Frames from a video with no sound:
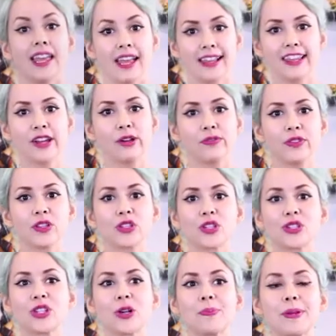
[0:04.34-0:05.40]
Hello,
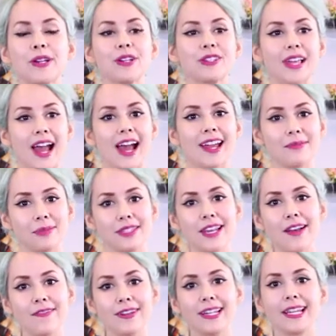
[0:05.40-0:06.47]
future soapers. I'm
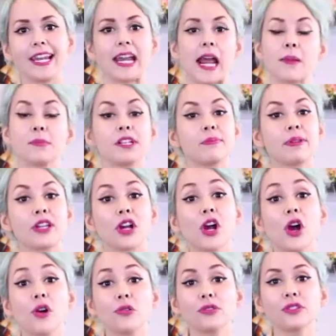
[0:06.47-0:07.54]
Stephanie, and I'm going to be your
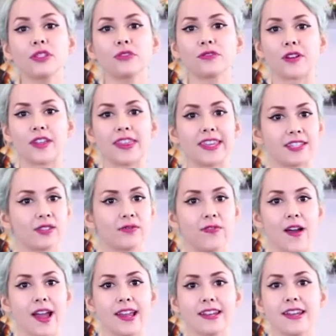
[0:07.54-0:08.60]
host for this
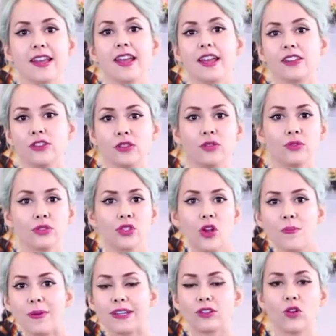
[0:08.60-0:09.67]
fun new
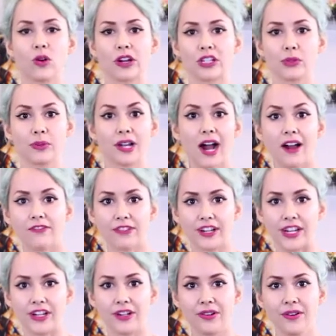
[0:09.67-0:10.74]
soaping course we got for
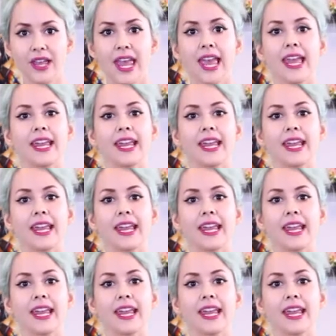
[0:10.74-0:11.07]
you.